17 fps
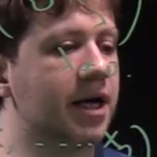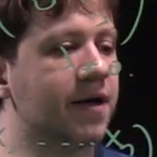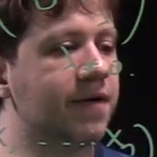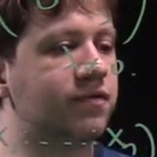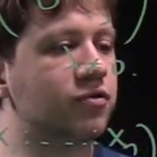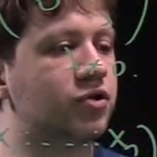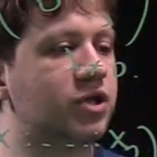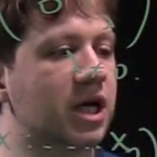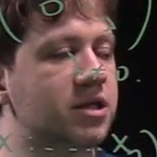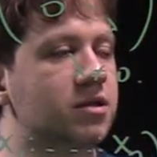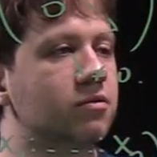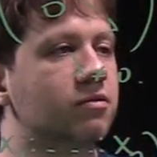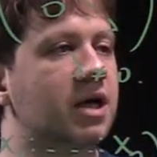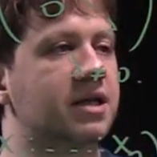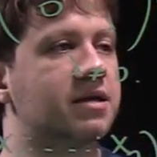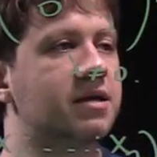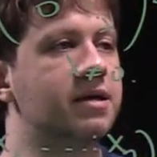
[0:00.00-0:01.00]
if you just look
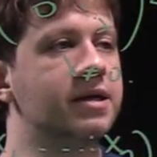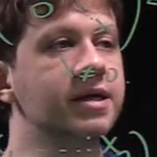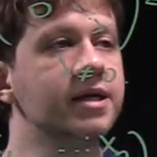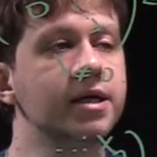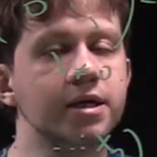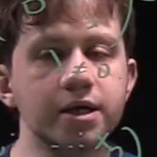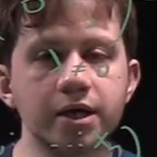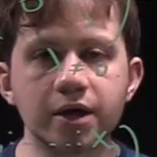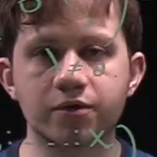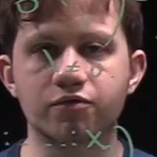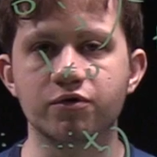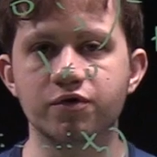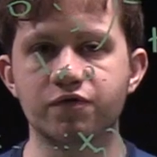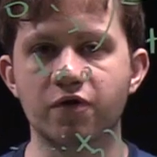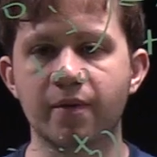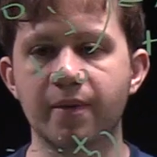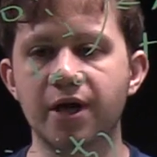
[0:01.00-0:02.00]
at linear
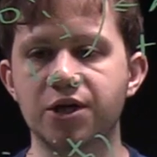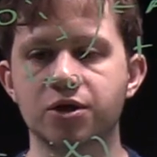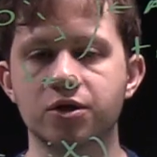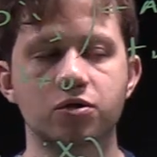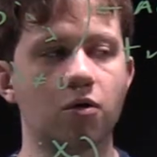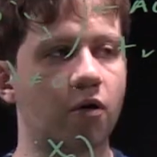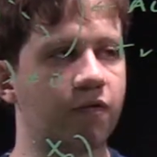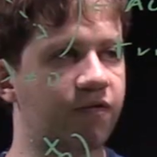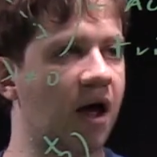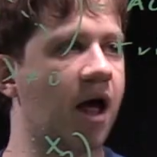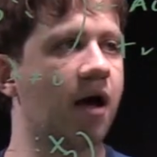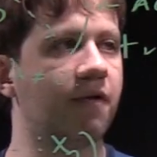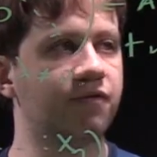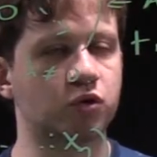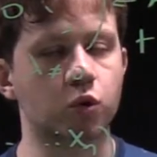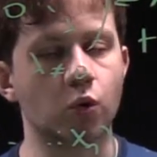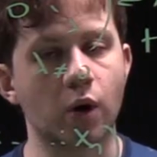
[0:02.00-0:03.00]
transformations of
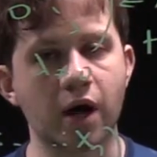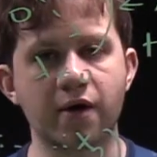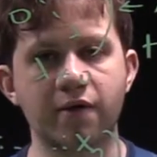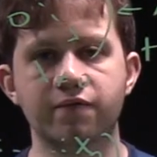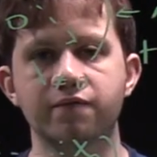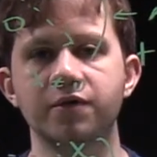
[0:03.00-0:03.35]
F to F,